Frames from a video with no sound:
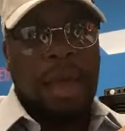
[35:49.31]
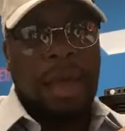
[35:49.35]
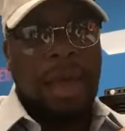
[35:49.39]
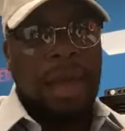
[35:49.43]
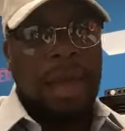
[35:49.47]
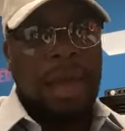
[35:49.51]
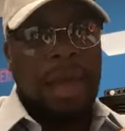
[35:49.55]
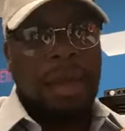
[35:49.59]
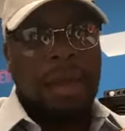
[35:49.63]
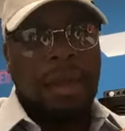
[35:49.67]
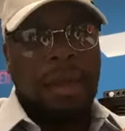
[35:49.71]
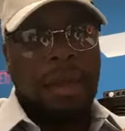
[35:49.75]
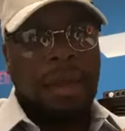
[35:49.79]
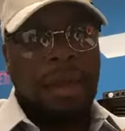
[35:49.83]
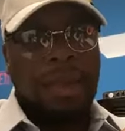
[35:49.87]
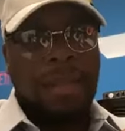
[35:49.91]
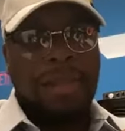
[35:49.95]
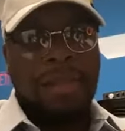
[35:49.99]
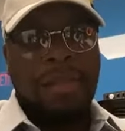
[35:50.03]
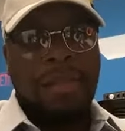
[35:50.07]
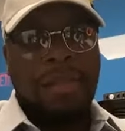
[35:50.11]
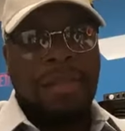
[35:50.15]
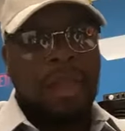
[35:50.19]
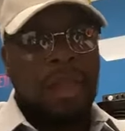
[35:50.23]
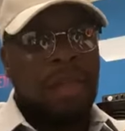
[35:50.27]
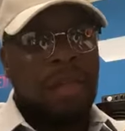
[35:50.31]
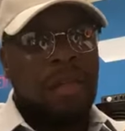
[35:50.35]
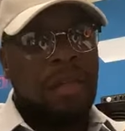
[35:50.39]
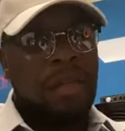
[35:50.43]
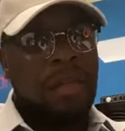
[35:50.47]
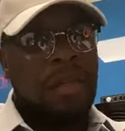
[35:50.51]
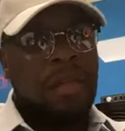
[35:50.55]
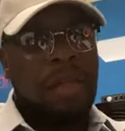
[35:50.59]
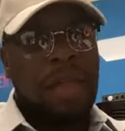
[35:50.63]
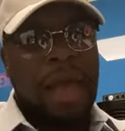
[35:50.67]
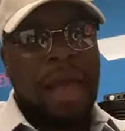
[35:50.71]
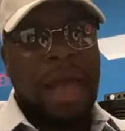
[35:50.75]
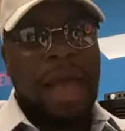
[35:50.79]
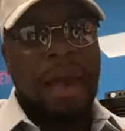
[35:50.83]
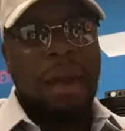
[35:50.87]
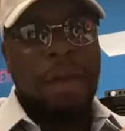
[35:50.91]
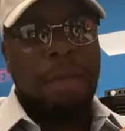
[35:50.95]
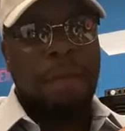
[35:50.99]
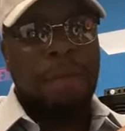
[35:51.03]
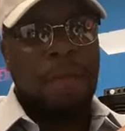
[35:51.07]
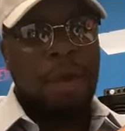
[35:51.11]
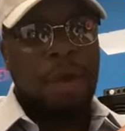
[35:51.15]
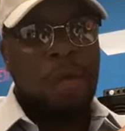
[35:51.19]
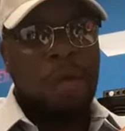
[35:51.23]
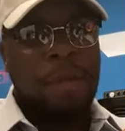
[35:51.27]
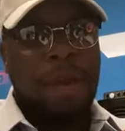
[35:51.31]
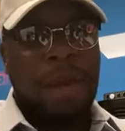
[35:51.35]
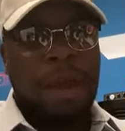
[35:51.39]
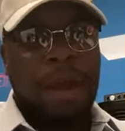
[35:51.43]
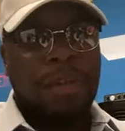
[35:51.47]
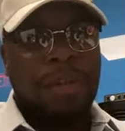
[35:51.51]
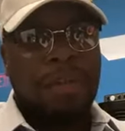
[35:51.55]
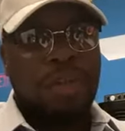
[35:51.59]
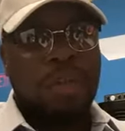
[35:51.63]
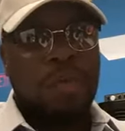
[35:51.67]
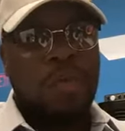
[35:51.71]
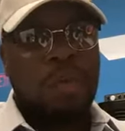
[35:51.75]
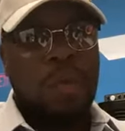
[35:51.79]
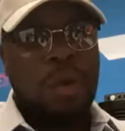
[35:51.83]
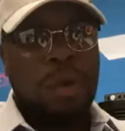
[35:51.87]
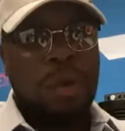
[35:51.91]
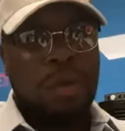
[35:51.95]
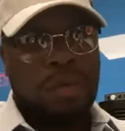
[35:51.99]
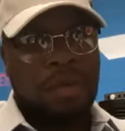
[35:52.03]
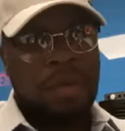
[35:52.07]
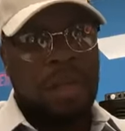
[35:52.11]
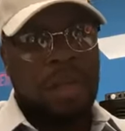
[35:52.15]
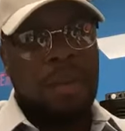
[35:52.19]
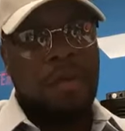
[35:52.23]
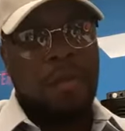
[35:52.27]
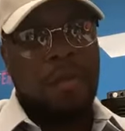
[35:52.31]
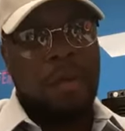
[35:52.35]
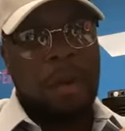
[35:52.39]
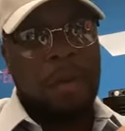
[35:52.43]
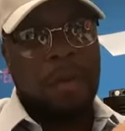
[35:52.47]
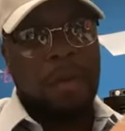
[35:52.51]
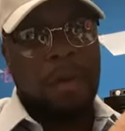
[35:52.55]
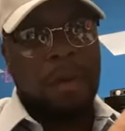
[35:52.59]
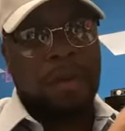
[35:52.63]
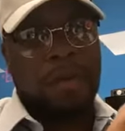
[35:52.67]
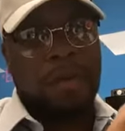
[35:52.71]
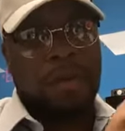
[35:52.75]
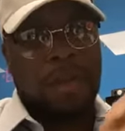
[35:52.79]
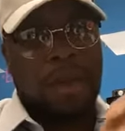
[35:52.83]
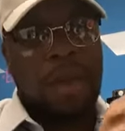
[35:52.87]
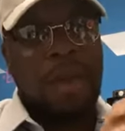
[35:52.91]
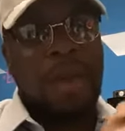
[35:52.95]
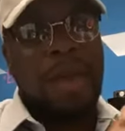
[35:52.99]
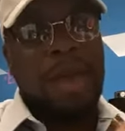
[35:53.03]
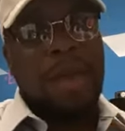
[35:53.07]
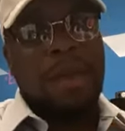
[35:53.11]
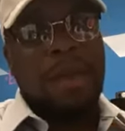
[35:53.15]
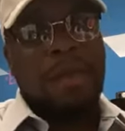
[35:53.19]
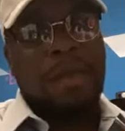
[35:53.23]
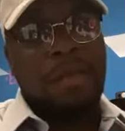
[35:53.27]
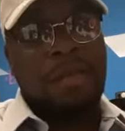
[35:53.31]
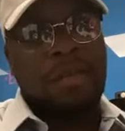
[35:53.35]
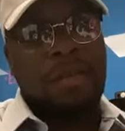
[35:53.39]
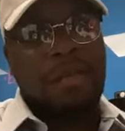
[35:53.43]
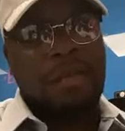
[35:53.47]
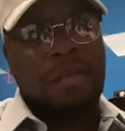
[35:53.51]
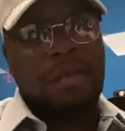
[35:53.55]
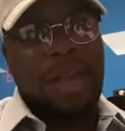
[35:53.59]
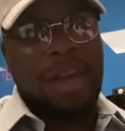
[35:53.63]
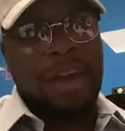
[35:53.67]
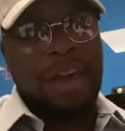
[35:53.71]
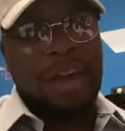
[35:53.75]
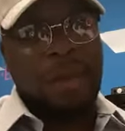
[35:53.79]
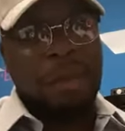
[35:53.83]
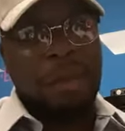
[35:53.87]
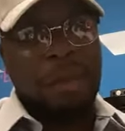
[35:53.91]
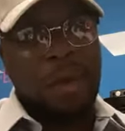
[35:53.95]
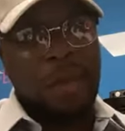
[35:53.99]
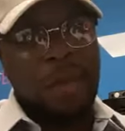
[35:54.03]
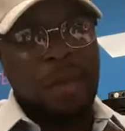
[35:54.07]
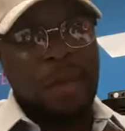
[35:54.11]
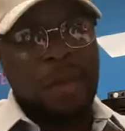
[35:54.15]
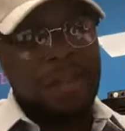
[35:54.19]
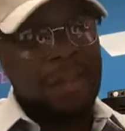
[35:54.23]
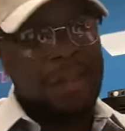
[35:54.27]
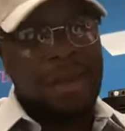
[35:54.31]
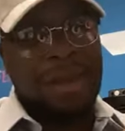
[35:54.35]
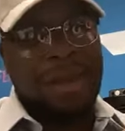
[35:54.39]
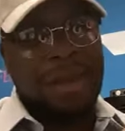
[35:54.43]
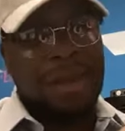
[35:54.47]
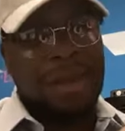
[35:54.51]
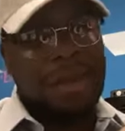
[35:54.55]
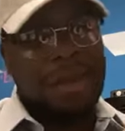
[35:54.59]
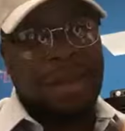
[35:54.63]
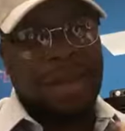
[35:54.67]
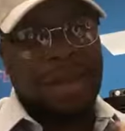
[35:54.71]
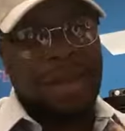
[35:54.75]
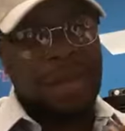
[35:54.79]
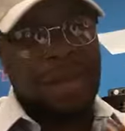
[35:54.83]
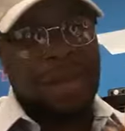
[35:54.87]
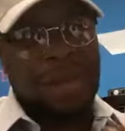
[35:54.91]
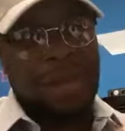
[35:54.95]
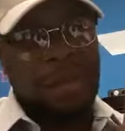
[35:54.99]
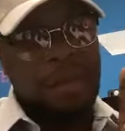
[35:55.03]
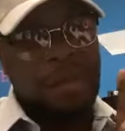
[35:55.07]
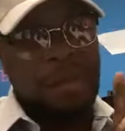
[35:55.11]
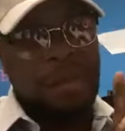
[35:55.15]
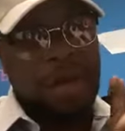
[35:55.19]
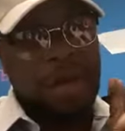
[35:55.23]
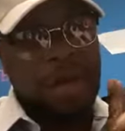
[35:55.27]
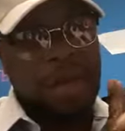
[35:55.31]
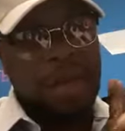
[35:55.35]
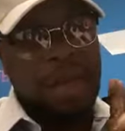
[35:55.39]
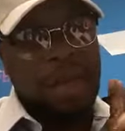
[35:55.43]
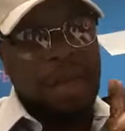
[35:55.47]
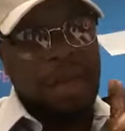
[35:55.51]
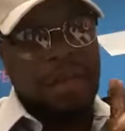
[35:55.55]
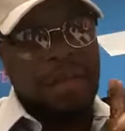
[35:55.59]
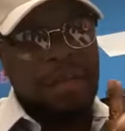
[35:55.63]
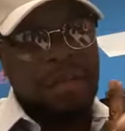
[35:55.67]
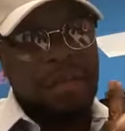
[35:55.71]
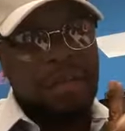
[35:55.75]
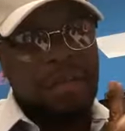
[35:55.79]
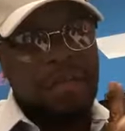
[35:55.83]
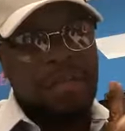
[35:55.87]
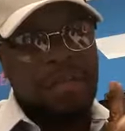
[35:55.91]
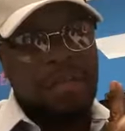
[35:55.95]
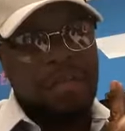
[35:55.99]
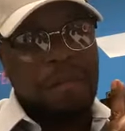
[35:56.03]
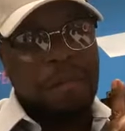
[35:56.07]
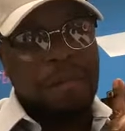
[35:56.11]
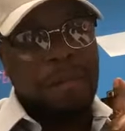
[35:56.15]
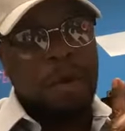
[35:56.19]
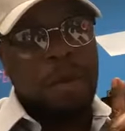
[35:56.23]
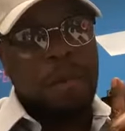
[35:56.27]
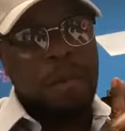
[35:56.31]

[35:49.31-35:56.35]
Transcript: And this is not a movement. I just want to say one more thing. This is not a movement to alienate anyone. This is a